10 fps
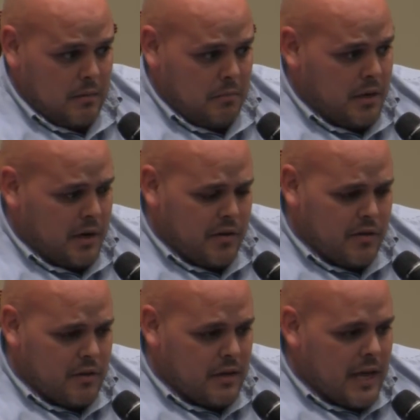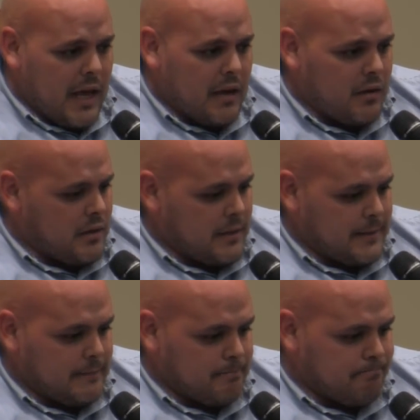But other than that,
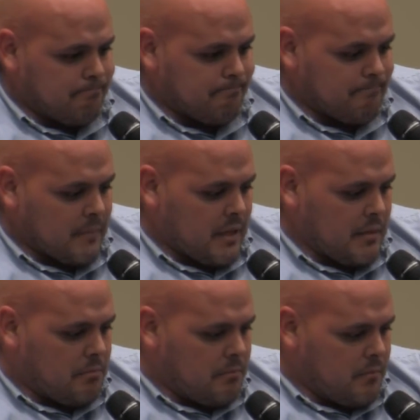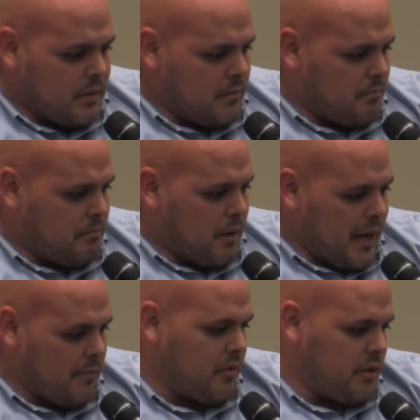um, the, the
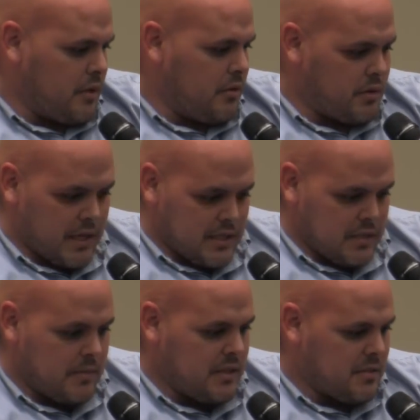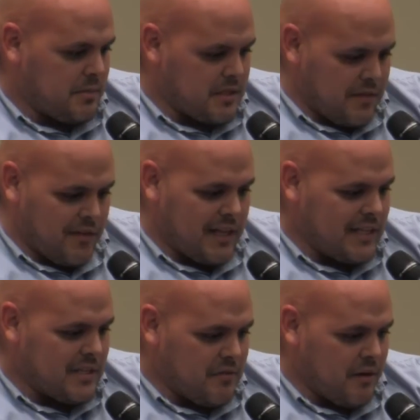Bible, the New Testament
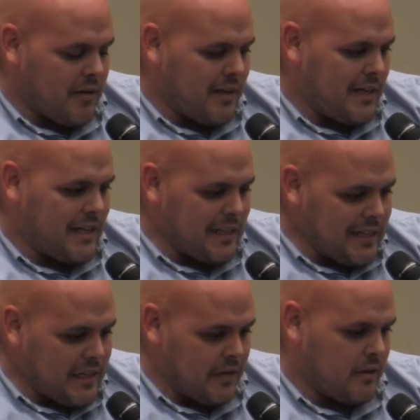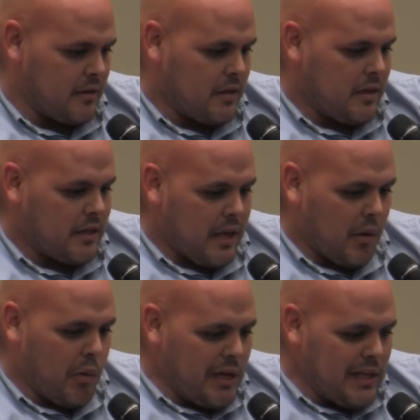specifically, is very clear
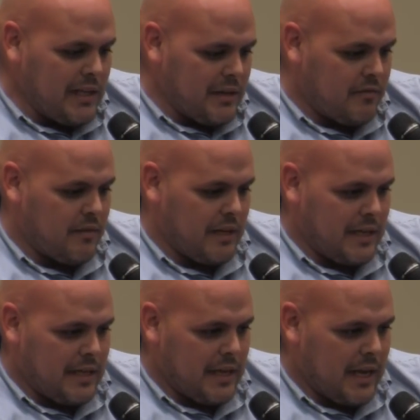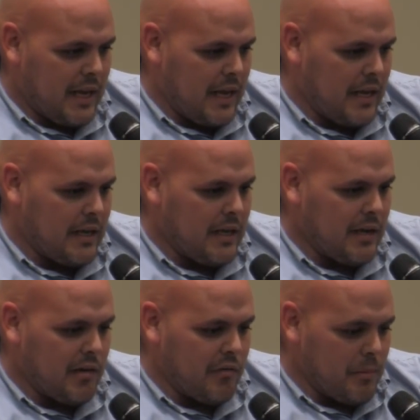that we live in a
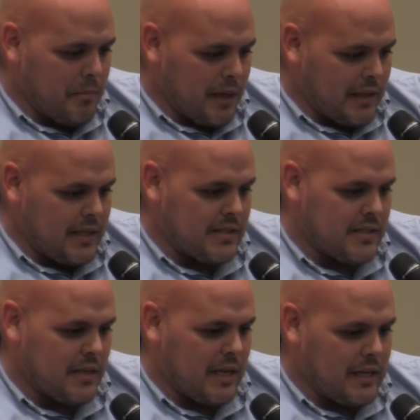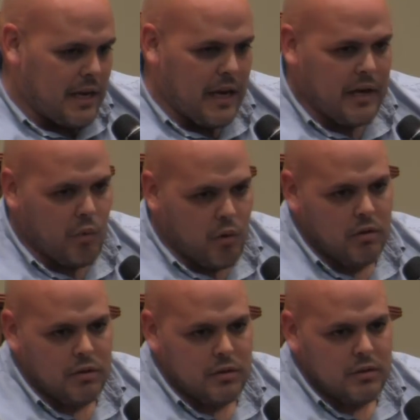rebellious and dying
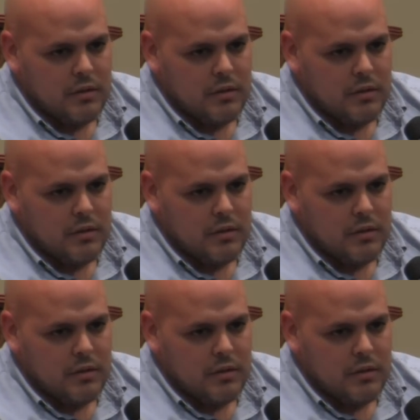world.